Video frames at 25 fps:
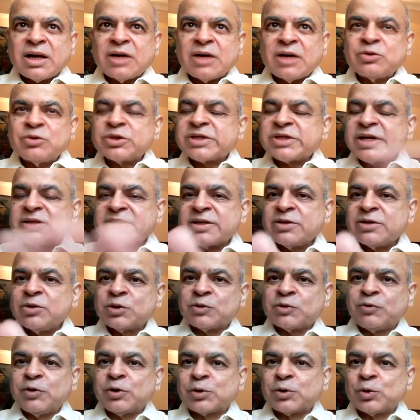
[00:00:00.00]
I would say it's a
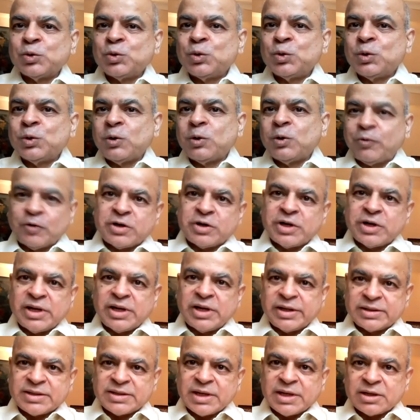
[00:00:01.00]
useful tool for
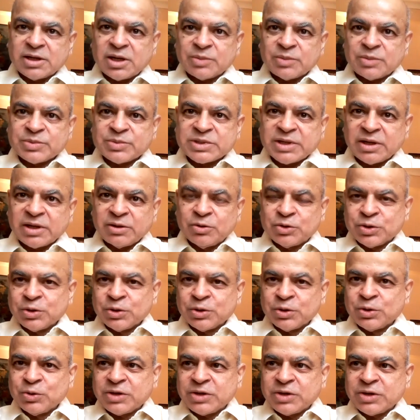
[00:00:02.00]
trading setups, and you
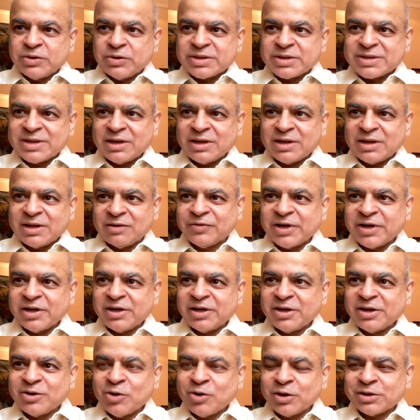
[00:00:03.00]
should do it yourself really,